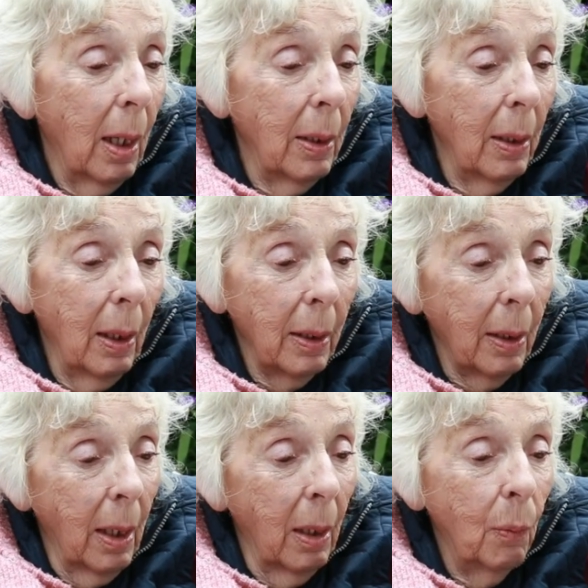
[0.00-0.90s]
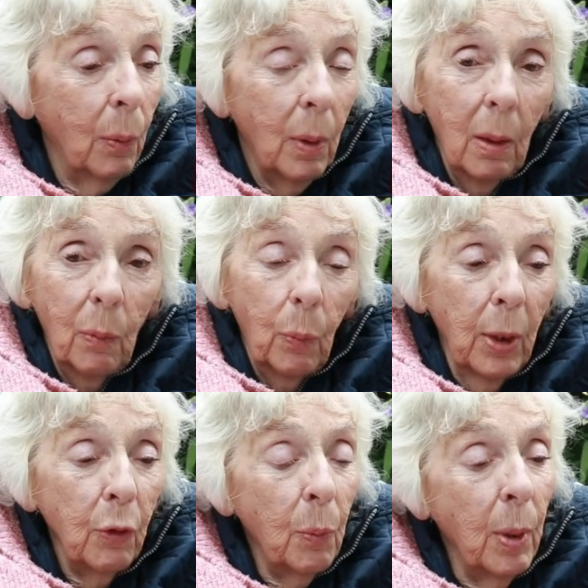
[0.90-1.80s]
And like
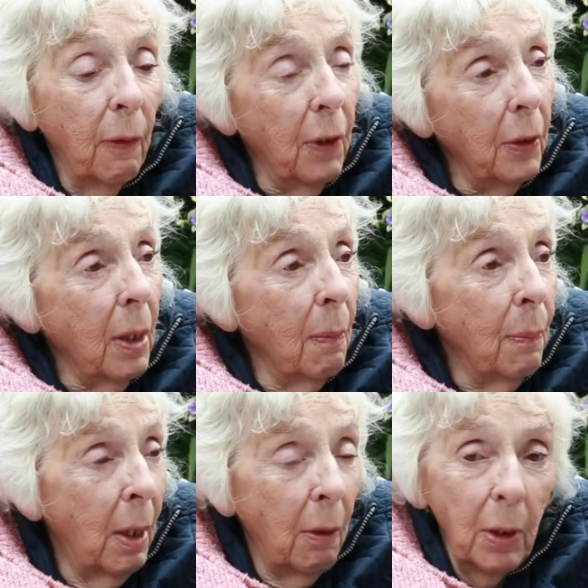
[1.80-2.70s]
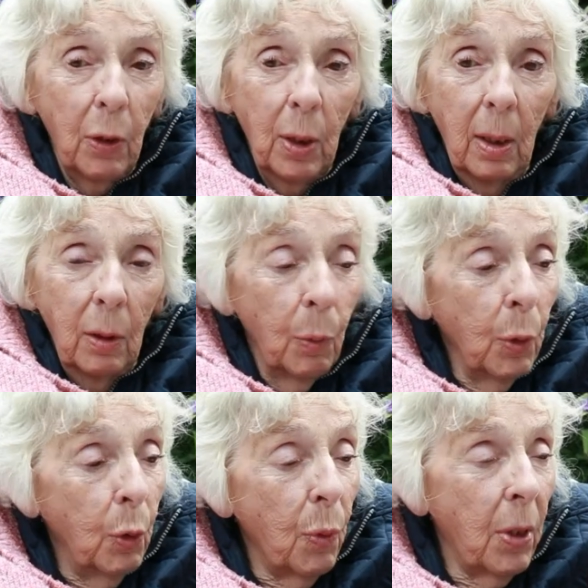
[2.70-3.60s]
when our father got married, when
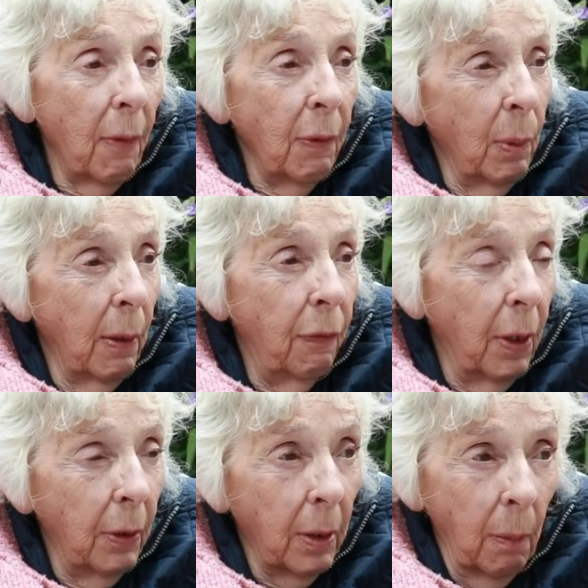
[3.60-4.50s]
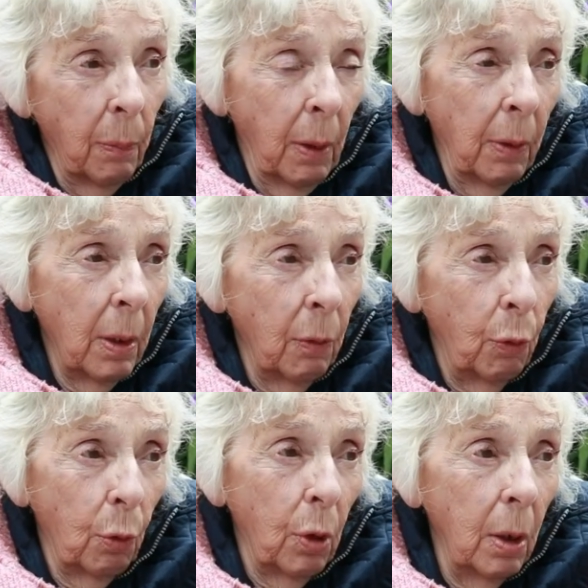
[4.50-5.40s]
she was 7, when our father got married and
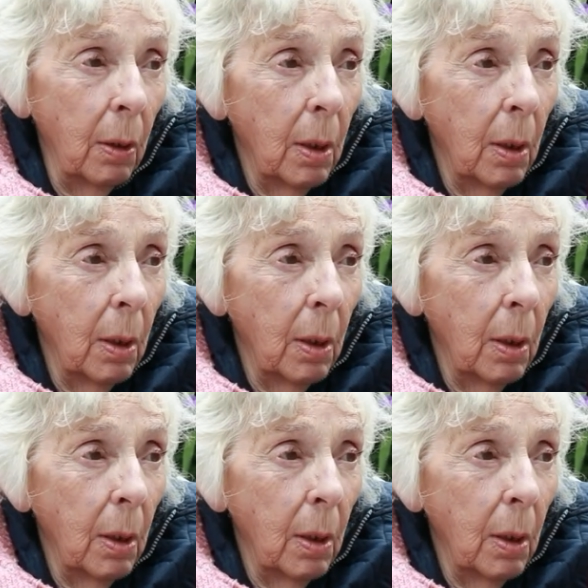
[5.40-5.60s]
took her,